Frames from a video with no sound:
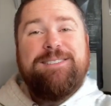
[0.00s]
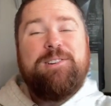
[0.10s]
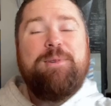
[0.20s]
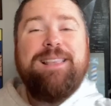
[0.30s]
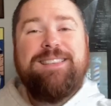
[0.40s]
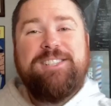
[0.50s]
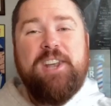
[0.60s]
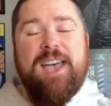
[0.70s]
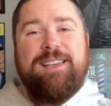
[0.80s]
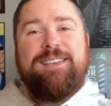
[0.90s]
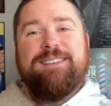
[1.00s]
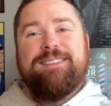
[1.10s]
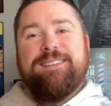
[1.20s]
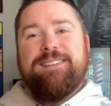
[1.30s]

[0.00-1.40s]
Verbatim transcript: So I write the check,